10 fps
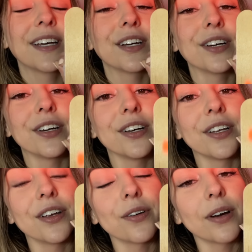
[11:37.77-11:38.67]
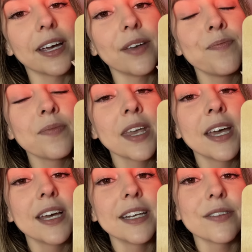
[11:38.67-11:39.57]
Good, okay.
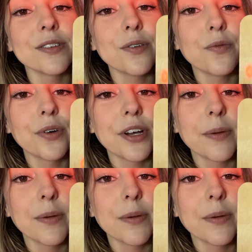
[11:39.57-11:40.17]
Now don't worry